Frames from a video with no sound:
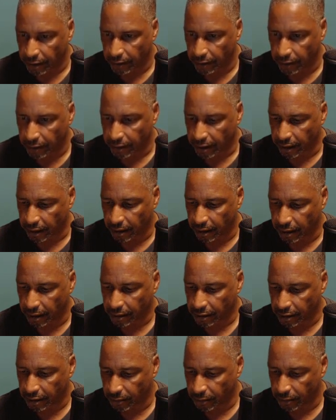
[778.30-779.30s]

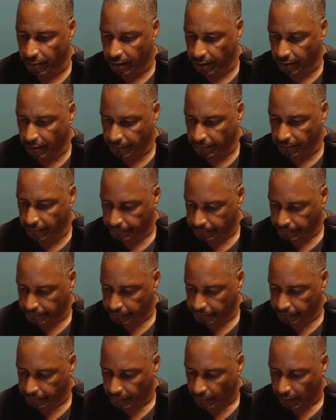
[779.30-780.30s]
Okay, there we go.
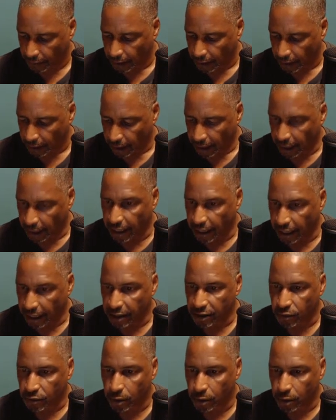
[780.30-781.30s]

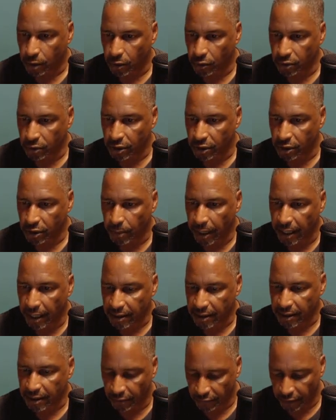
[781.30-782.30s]
And we're going to
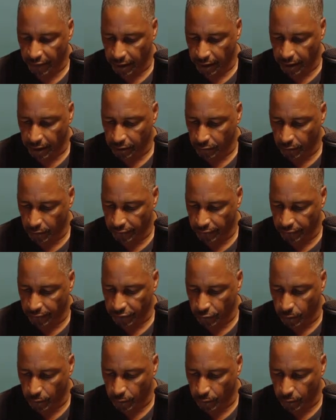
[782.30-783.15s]
pass it a value of